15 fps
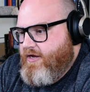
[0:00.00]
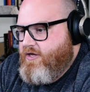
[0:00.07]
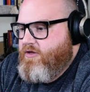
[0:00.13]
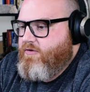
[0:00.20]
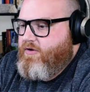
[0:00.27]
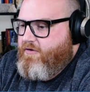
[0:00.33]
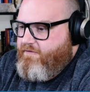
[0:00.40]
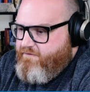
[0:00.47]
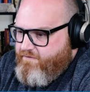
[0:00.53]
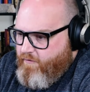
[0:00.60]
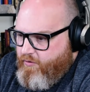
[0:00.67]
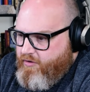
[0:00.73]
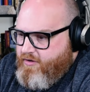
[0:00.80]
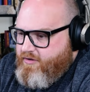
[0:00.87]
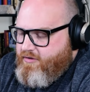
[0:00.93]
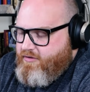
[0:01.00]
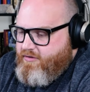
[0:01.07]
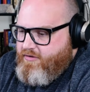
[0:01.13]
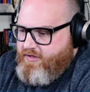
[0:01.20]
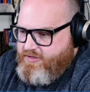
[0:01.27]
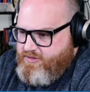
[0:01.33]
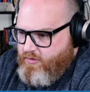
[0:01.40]
You can afford
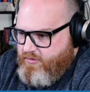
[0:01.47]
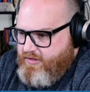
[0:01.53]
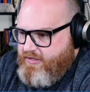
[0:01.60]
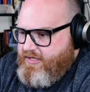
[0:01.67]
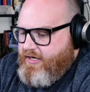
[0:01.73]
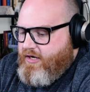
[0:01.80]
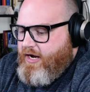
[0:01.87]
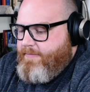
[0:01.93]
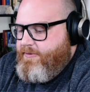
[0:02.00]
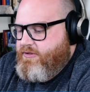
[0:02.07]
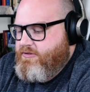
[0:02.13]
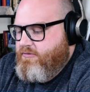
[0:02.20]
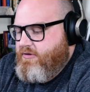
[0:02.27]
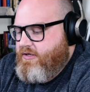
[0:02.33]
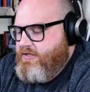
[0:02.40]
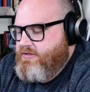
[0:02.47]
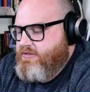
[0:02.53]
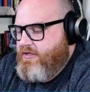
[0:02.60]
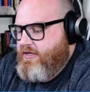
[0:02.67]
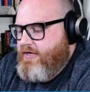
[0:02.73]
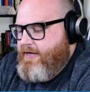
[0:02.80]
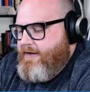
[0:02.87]
these golden ticket opportunities.
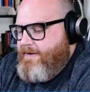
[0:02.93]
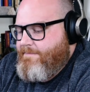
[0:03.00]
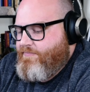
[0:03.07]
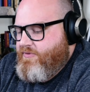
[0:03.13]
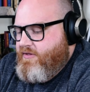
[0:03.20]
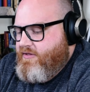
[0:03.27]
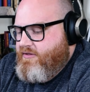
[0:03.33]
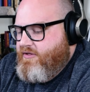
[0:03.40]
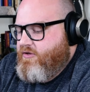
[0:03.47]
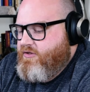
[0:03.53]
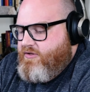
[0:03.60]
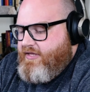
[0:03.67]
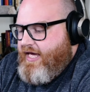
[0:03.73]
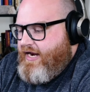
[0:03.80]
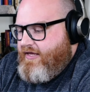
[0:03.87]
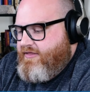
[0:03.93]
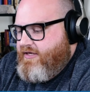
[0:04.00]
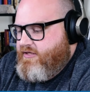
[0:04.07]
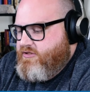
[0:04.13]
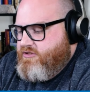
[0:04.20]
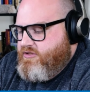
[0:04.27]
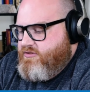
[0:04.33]
That I
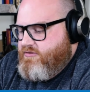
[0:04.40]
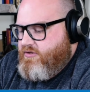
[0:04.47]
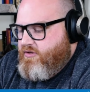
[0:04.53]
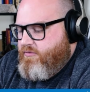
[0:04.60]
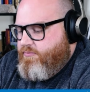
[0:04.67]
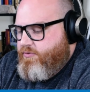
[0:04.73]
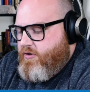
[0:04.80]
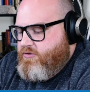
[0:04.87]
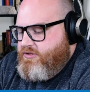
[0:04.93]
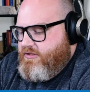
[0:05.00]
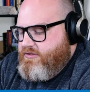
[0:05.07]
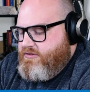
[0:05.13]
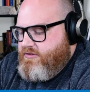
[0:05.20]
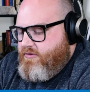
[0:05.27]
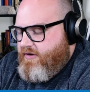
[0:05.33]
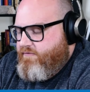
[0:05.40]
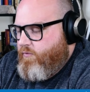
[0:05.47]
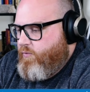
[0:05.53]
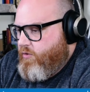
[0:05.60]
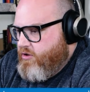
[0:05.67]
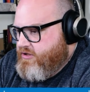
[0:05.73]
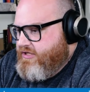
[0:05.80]
think is just, you approach it as you have a
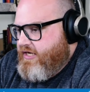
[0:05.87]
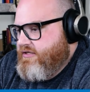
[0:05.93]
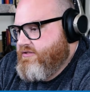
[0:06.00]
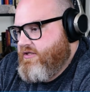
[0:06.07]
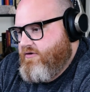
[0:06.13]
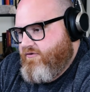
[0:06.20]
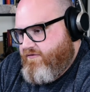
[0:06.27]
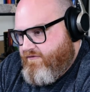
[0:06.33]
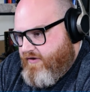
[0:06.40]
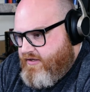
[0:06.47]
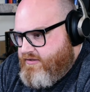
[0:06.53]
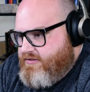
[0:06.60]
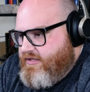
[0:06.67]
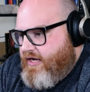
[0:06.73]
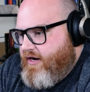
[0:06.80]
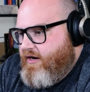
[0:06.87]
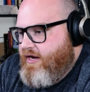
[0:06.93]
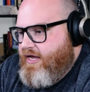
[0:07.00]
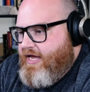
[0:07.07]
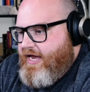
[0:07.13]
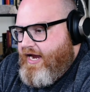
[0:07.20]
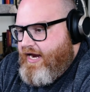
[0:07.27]
war chest, there's funds there,
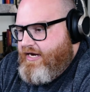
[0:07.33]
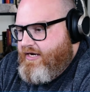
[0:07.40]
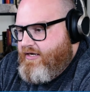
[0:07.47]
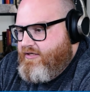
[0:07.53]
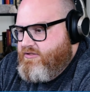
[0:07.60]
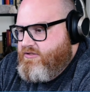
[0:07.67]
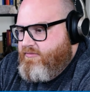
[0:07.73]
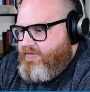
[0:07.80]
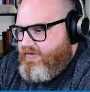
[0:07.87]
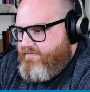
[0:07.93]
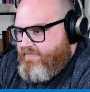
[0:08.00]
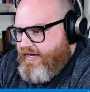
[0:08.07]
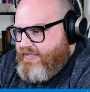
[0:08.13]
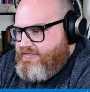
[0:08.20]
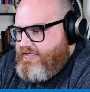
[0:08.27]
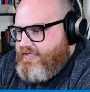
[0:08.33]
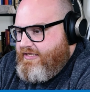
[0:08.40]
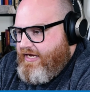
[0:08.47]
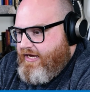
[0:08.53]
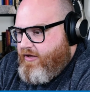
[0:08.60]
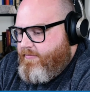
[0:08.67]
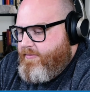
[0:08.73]
and it is to be invested
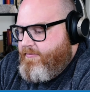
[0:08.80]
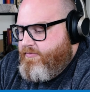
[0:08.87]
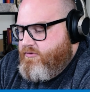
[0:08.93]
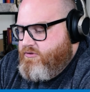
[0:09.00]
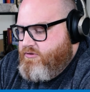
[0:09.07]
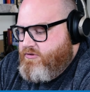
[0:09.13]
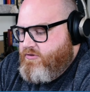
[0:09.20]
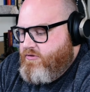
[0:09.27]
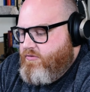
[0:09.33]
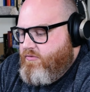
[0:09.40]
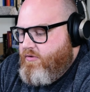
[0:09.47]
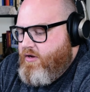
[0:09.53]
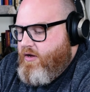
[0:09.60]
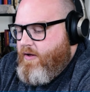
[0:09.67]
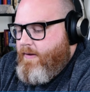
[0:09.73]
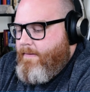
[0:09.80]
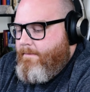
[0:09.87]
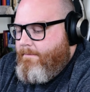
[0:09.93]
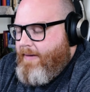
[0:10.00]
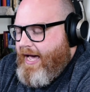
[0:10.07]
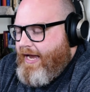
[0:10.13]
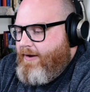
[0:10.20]
to help me pursue
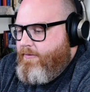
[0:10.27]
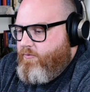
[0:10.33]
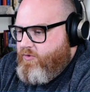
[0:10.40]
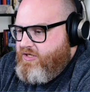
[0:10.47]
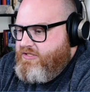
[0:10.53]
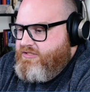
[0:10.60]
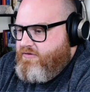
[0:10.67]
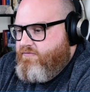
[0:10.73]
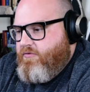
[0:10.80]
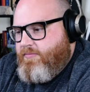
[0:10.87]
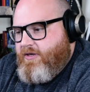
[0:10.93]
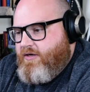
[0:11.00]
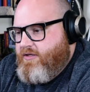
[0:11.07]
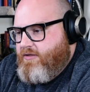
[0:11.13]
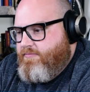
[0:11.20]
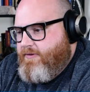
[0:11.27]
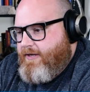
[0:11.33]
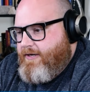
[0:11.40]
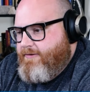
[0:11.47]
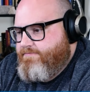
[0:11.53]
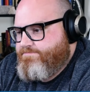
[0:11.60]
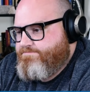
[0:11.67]
my reason for being on the
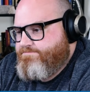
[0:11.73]
planet.